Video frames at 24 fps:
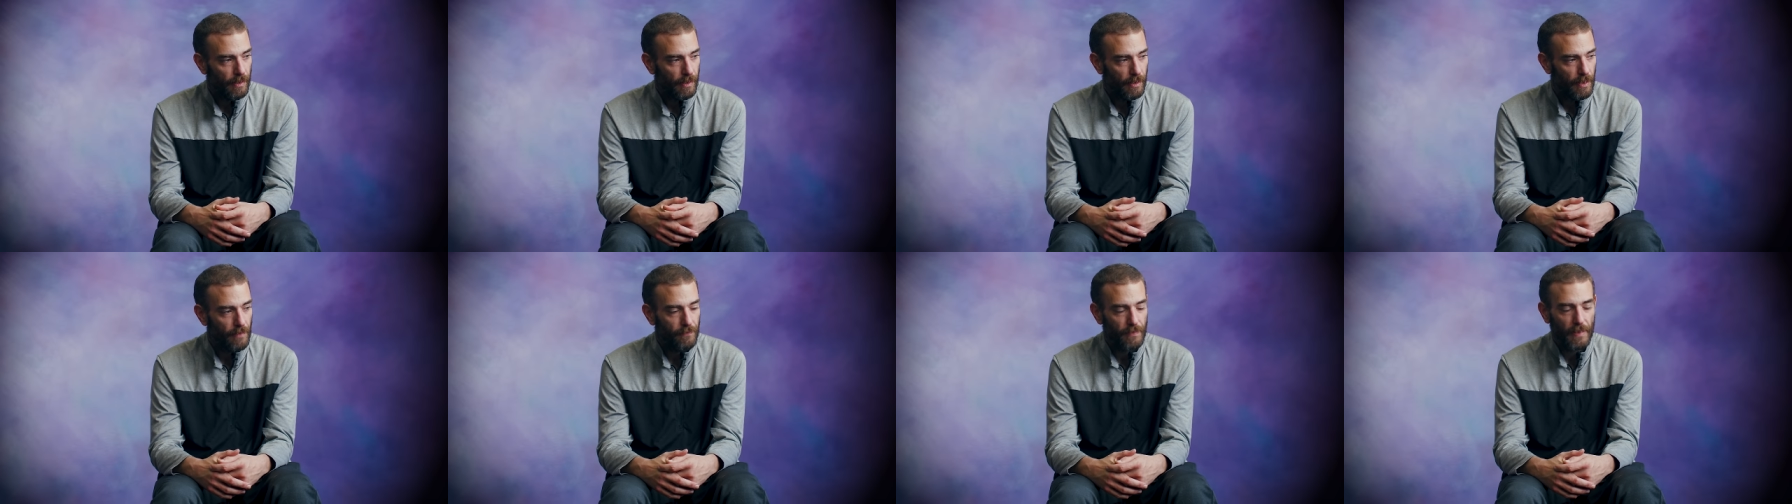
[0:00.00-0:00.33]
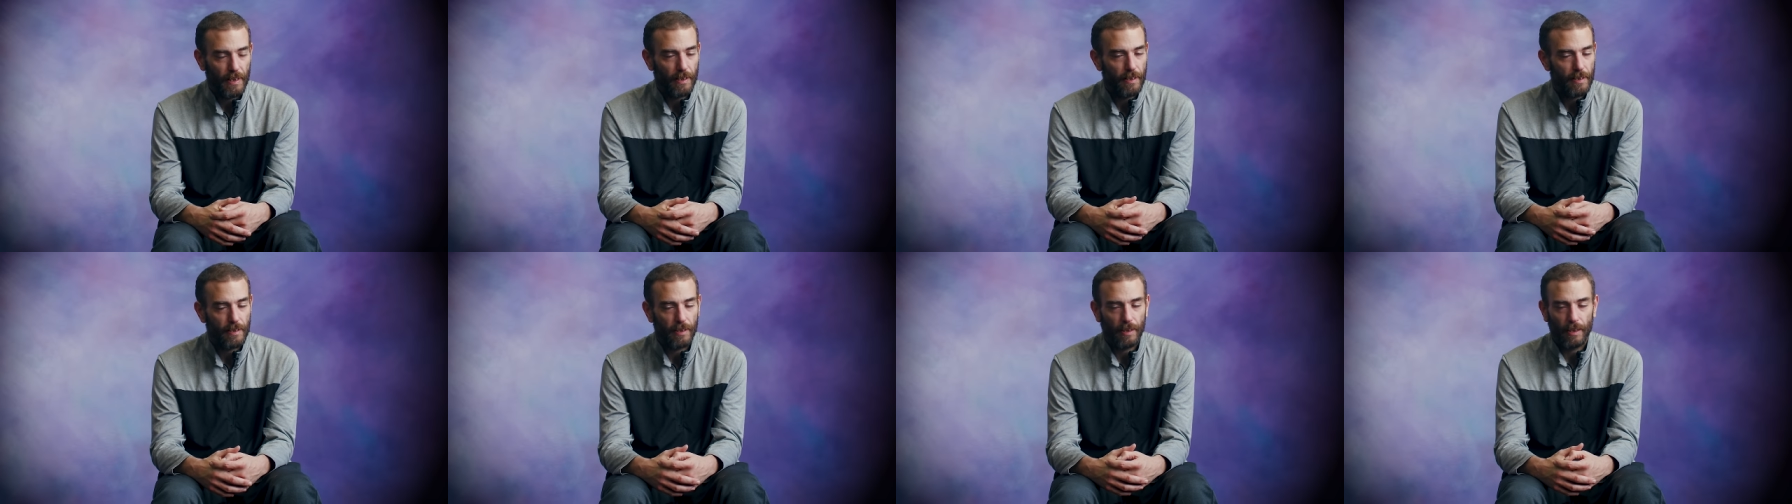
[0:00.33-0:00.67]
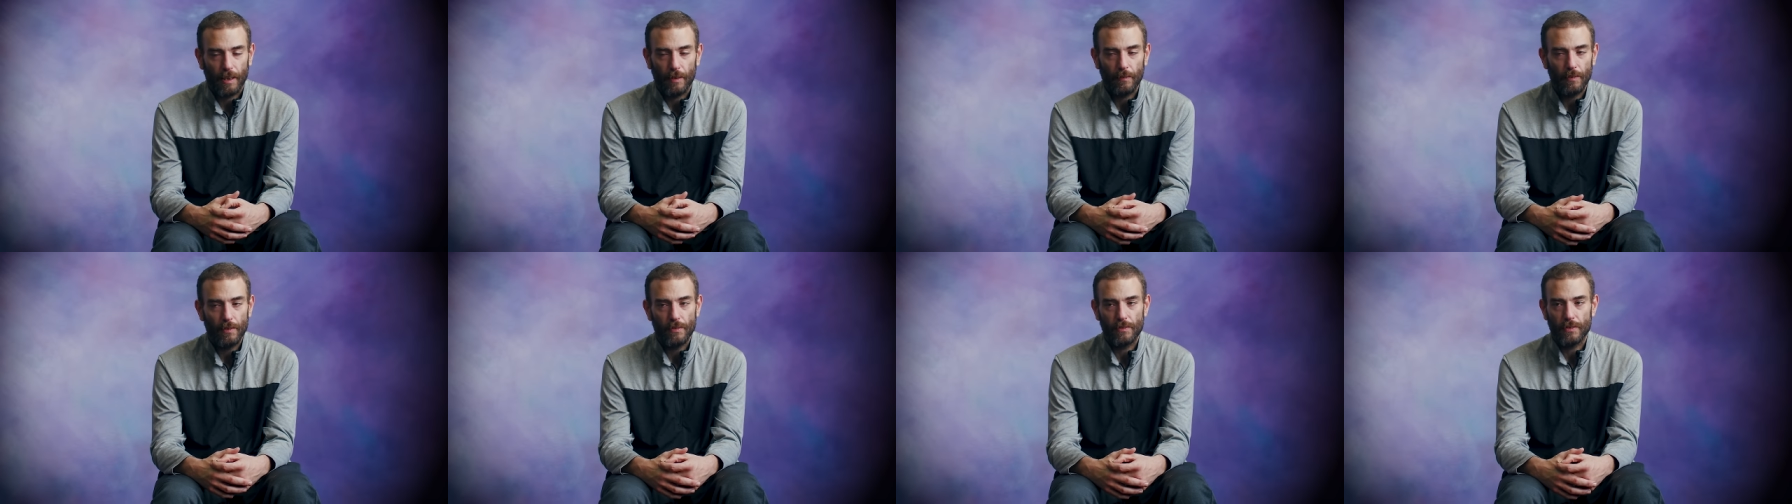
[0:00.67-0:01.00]
If anything,
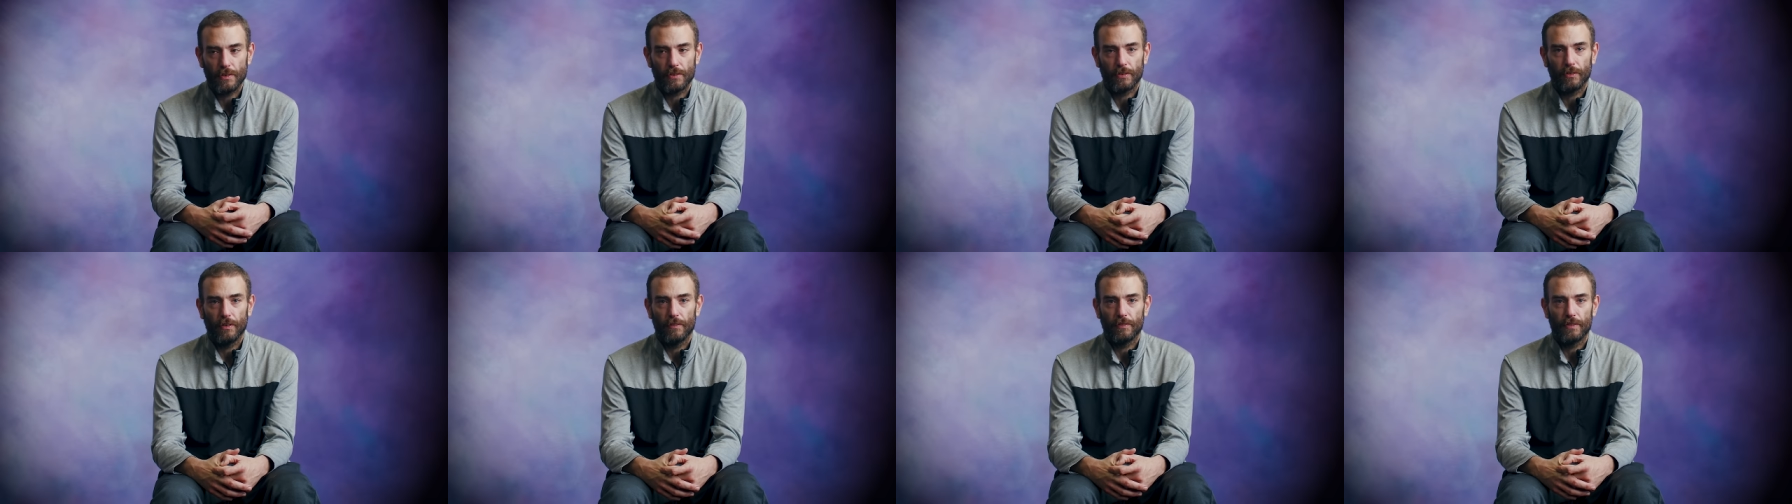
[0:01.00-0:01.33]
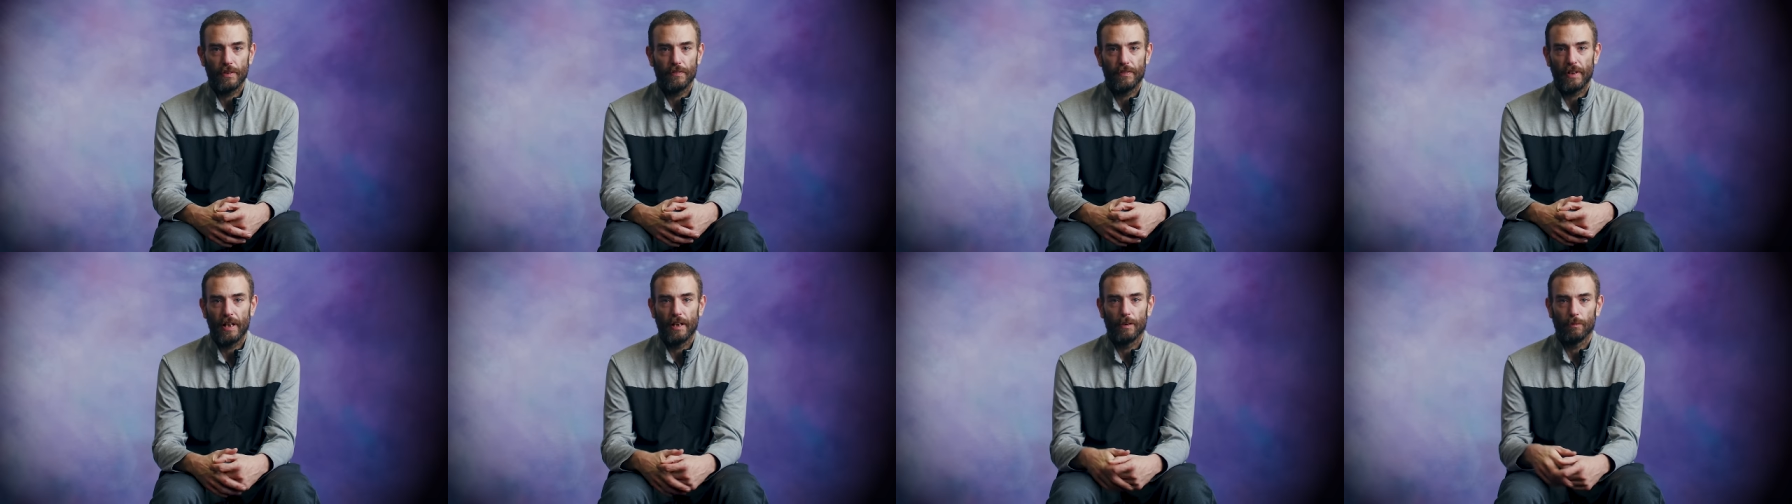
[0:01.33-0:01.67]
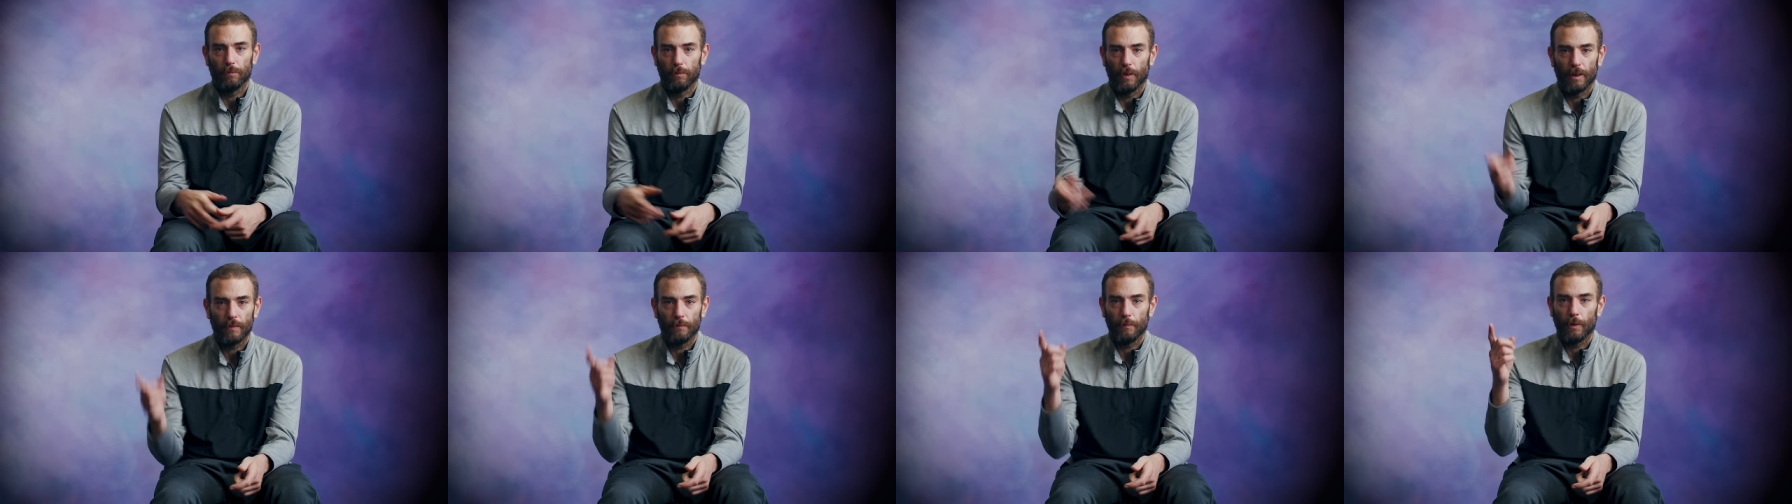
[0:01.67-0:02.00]
I would have just loved to have
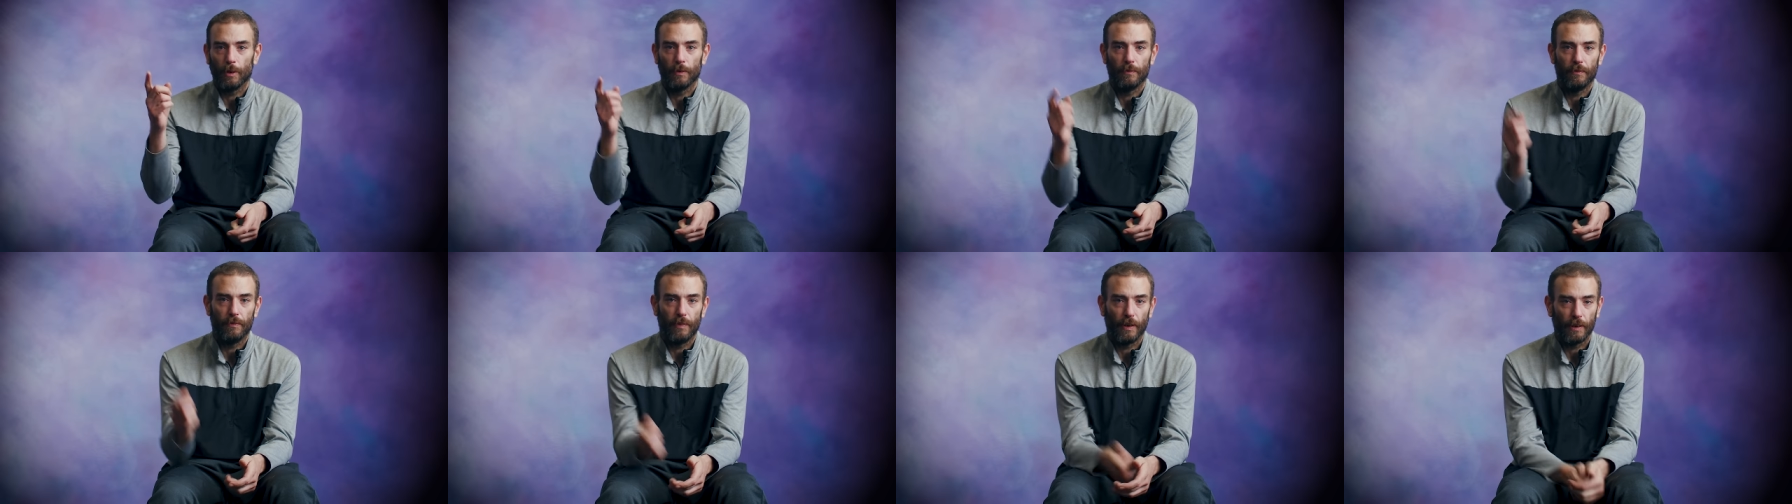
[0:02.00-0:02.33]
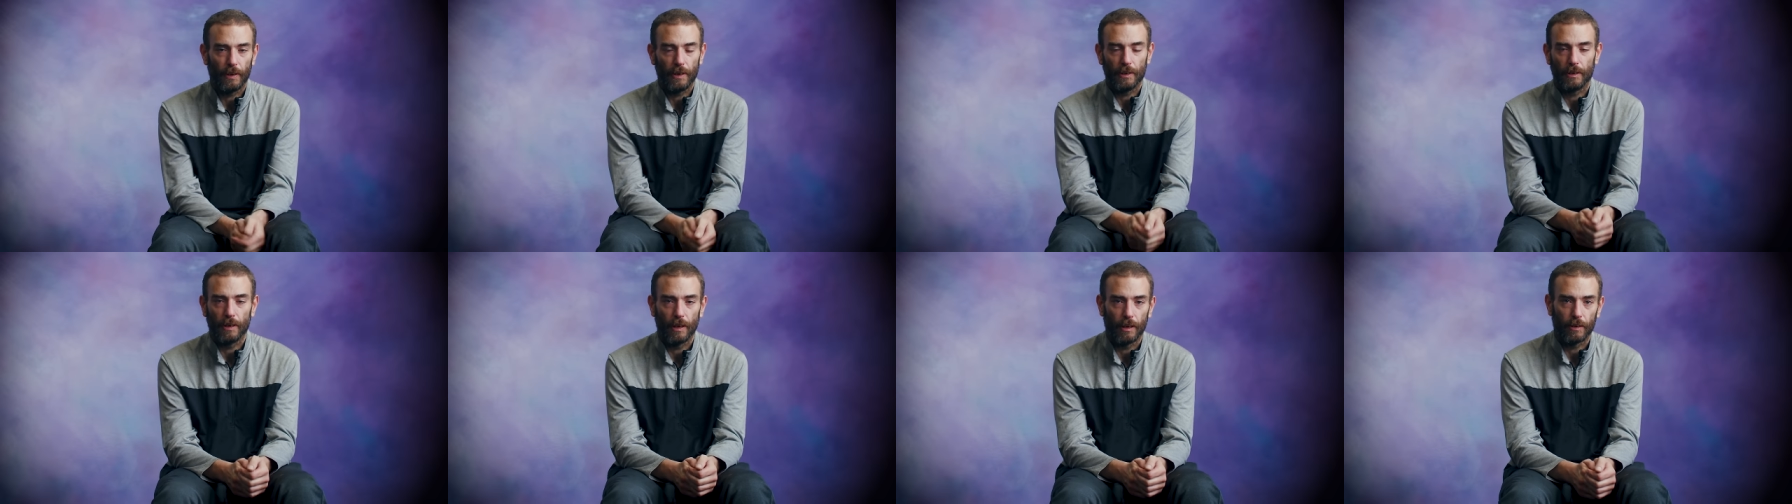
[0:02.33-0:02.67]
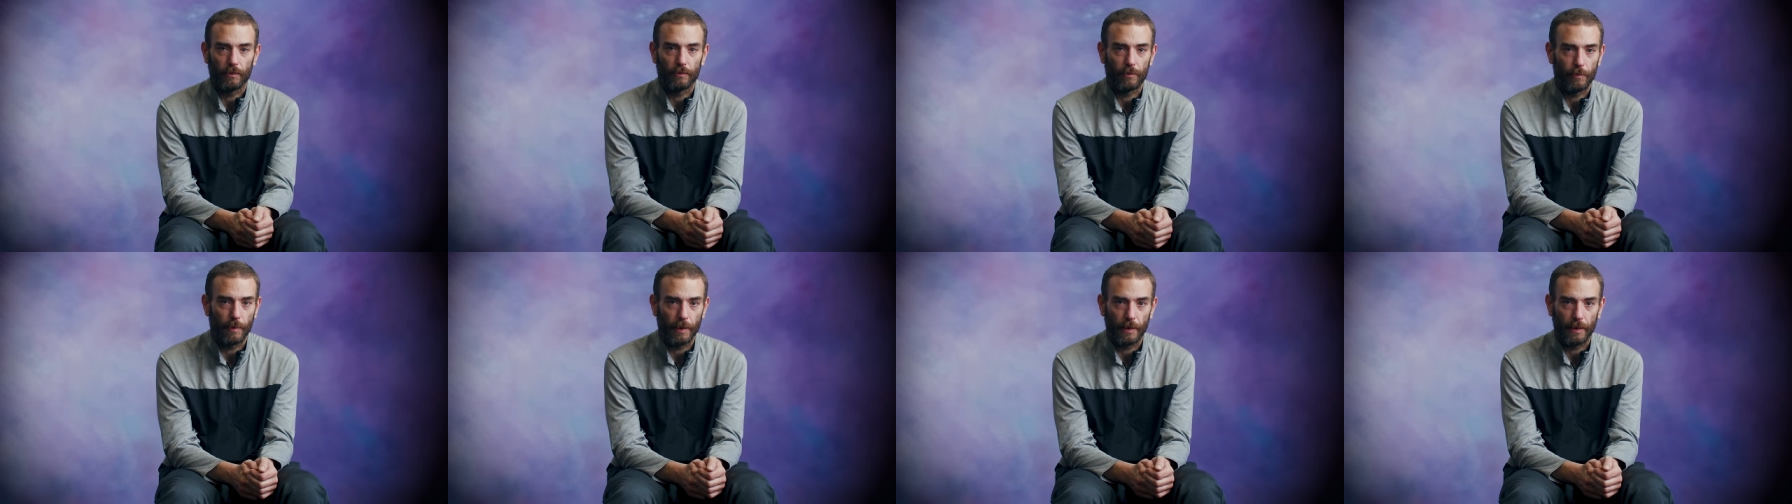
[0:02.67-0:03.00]
had one more fucking
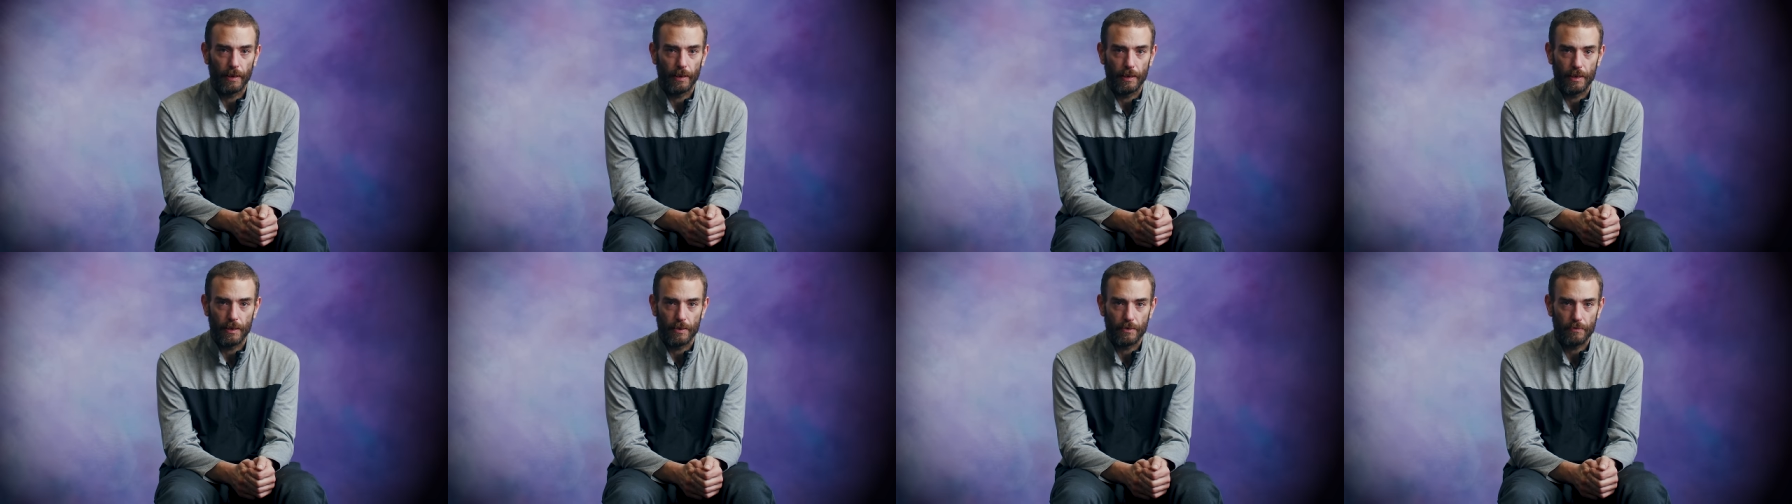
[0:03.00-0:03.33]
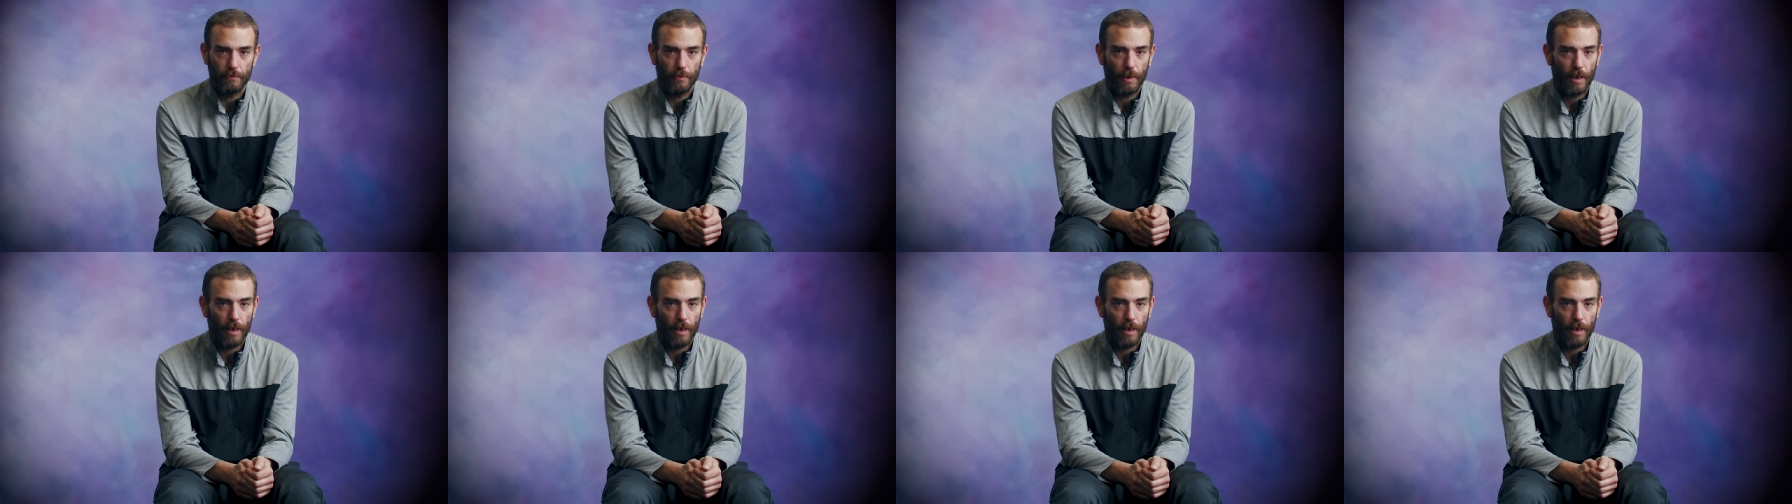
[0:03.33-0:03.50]
hug for my kids.